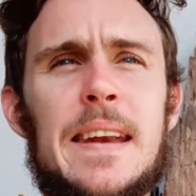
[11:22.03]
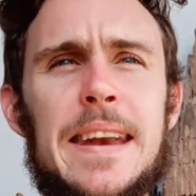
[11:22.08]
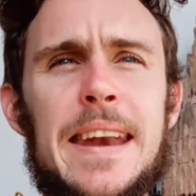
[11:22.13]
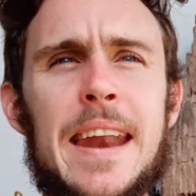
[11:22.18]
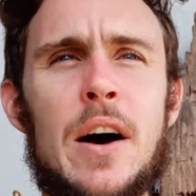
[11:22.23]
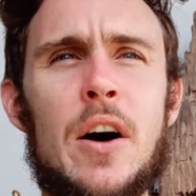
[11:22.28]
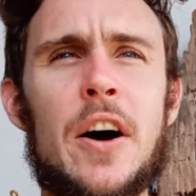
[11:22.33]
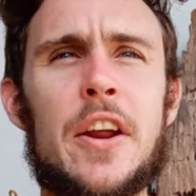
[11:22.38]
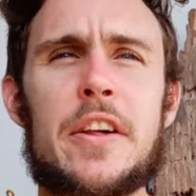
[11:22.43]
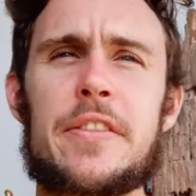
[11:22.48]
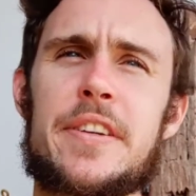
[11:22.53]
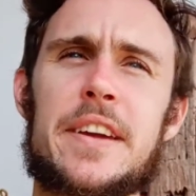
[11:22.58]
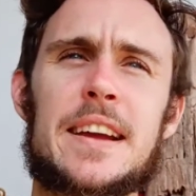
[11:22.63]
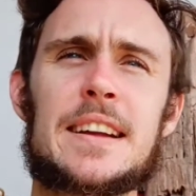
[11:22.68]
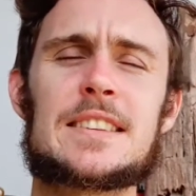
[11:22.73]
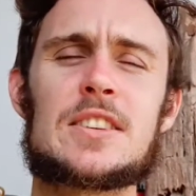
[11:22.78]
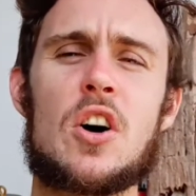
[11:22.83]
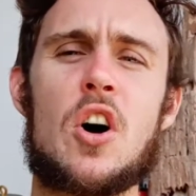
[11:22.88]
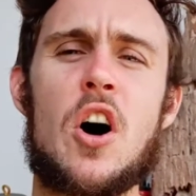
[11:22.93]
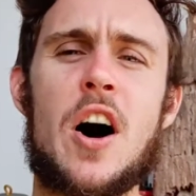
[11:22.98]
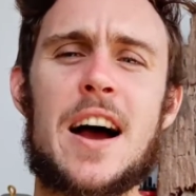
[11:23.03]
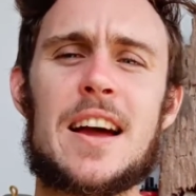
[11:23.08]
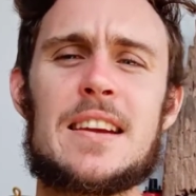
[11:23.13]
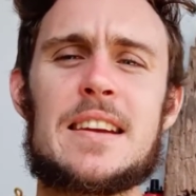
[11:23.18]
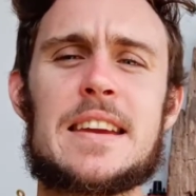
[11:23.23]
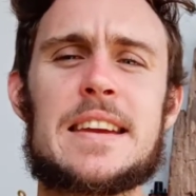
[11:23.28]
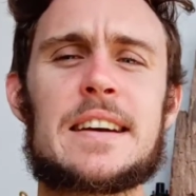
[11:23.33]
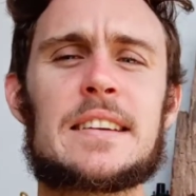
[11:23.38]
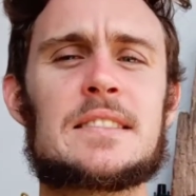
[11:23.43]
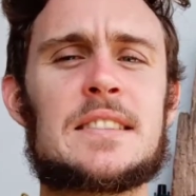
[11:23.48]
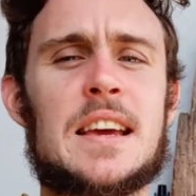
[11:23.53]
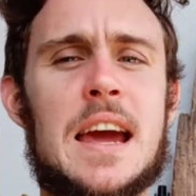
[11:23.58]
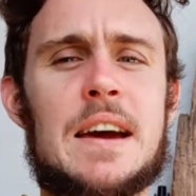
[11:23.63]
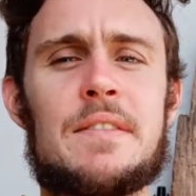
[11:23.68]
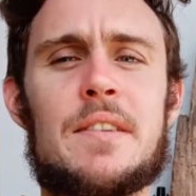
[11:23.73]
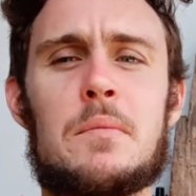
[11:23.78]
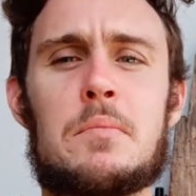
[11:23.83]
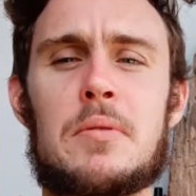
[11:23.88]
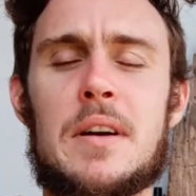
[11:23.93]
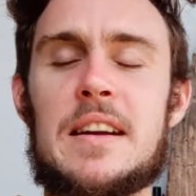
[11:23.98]
Now, I don't think it's ideal to
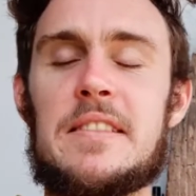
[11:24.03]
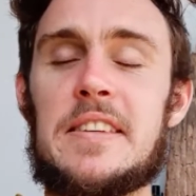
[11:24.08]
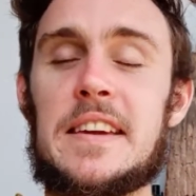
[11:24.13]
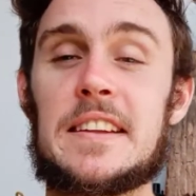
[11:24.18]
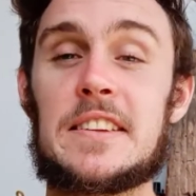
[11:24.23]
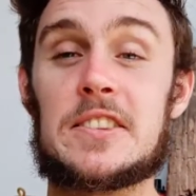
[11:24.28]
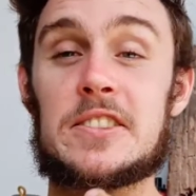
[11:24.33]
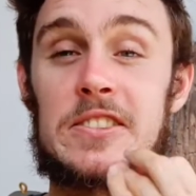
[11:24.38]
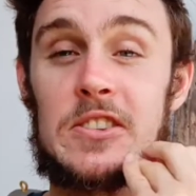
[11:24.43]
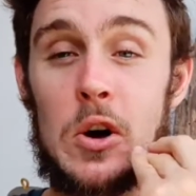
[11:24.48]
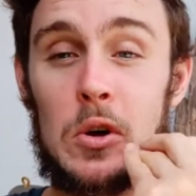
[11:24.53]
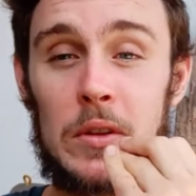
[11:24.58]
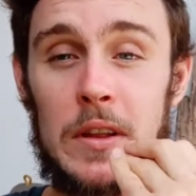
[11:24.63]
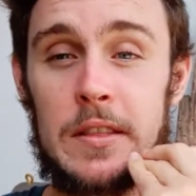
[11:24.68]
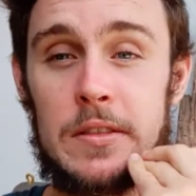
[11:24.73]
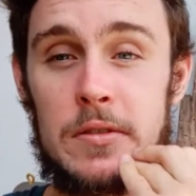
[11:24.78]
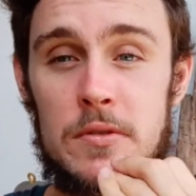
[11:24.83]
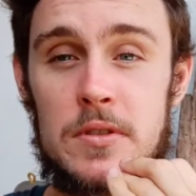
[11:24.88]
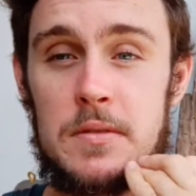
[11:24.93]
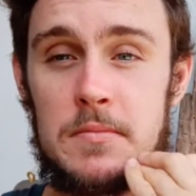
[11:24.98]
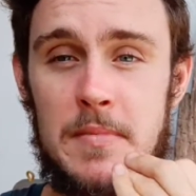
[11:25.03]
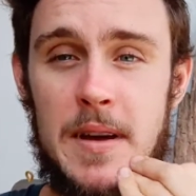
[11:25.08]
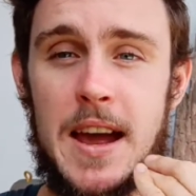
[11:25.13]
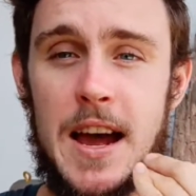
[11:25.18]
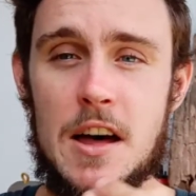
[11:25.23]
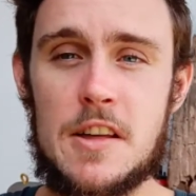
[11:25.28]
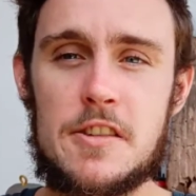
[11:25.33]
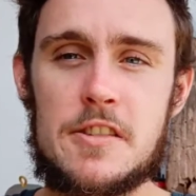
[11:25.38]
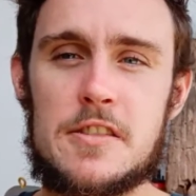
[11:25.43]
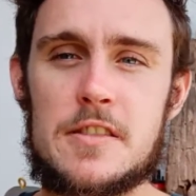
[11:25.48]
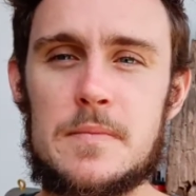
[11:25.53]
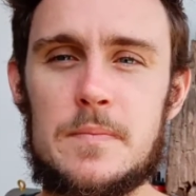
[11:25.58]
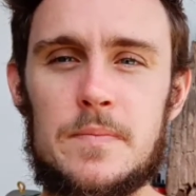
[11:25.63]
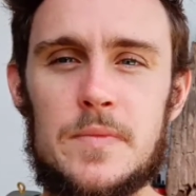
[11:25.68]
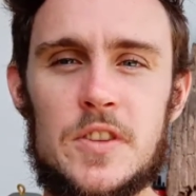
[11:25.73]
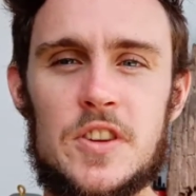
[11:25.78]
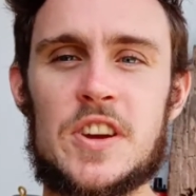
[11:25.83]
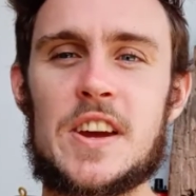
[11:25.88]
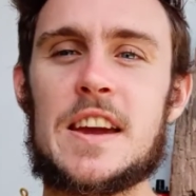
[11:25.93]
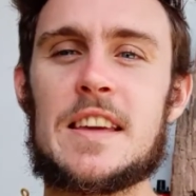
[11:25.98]
ever breathe in solely through the mouth.
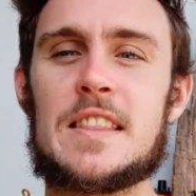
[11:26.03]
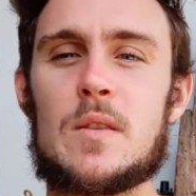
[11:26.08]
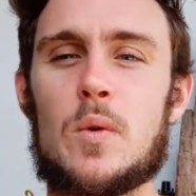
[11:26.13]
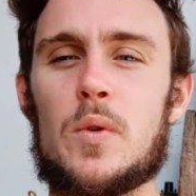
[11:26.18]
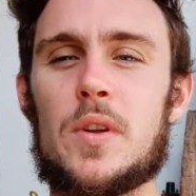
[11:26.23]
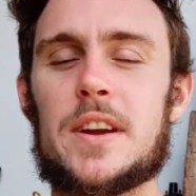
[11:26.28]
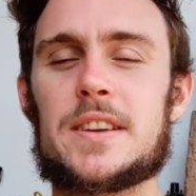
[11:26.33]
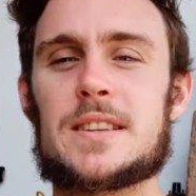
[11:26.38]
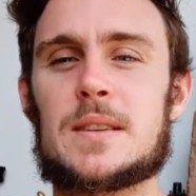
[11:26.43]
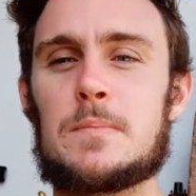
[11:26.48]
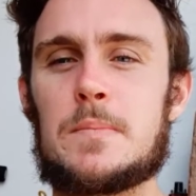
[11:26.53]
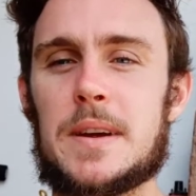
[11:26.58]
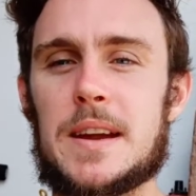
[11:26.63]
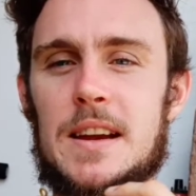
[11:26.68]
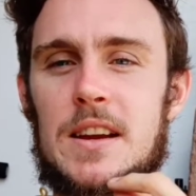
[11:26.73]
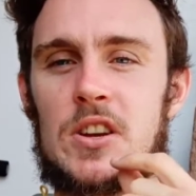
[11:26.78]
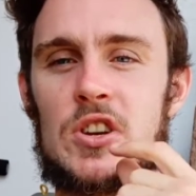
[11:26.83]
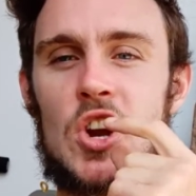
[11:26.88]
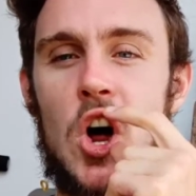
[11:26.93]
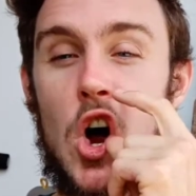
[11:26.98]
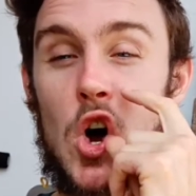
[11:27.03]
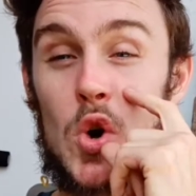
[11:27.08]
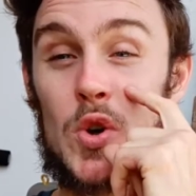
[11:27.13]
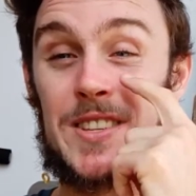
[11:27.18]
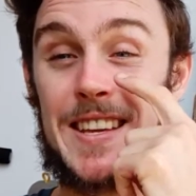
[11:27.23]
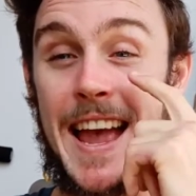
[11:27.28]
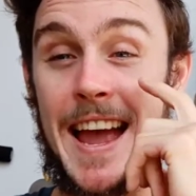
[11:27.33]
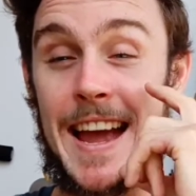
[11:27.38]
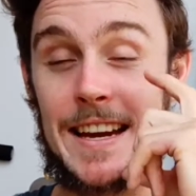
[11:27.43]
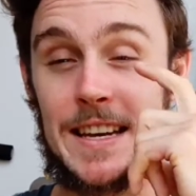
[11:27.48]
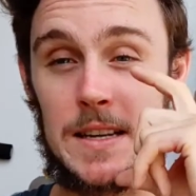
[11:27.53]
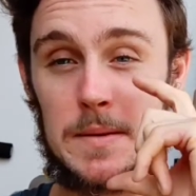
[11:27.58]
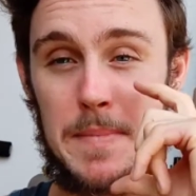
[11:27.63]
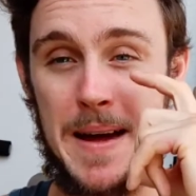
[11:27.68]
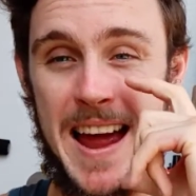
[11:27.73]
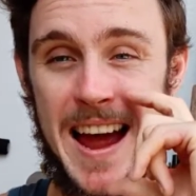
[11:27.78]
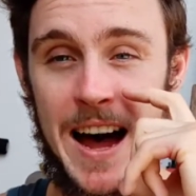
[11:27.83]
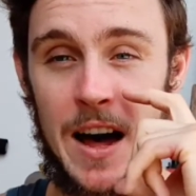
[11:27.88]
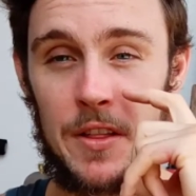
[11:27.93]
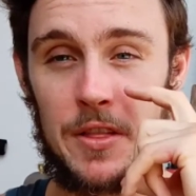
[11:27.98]
You either want it to be nose and
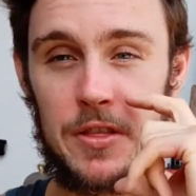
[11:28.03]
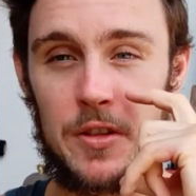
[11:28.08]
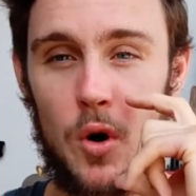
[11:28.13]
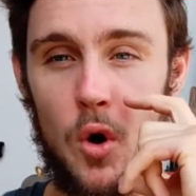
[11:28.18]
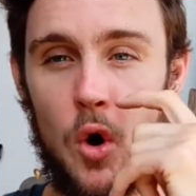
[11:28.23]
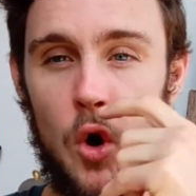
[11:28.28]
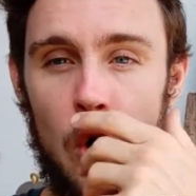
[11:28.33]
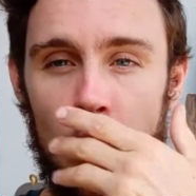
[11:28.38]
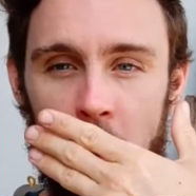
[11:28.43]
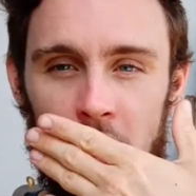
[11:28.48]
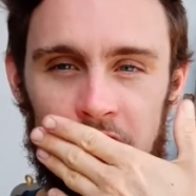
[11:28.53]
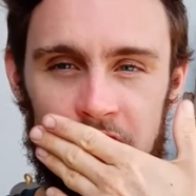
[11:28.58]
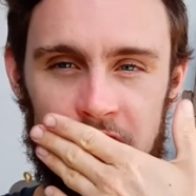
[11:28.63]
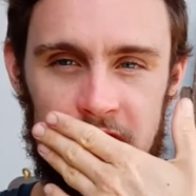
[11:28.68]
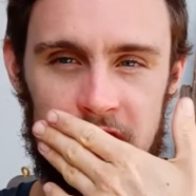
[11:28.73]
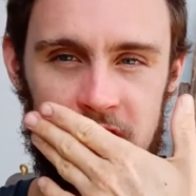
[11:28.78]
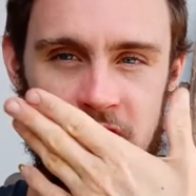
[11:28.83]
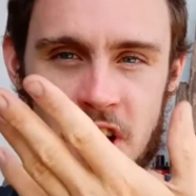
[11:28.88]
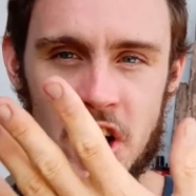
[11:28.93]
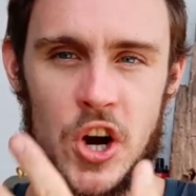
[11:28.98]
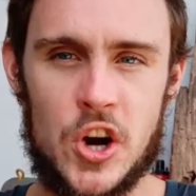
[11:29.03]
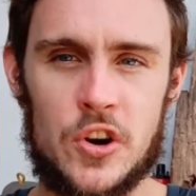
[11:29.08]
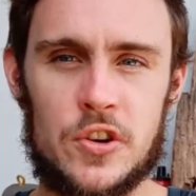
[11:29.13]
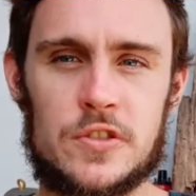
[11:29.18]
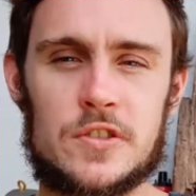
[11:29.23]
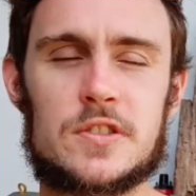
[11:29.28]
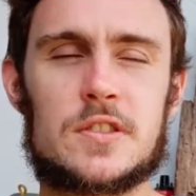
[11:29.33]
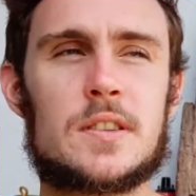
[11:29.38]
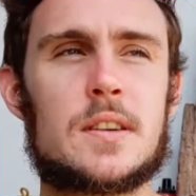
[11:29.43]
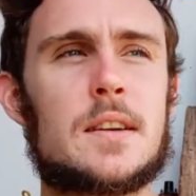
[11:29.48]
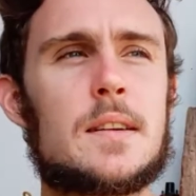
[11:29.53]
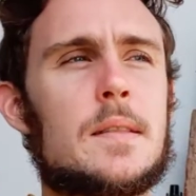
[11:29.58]
mouth, or just nose.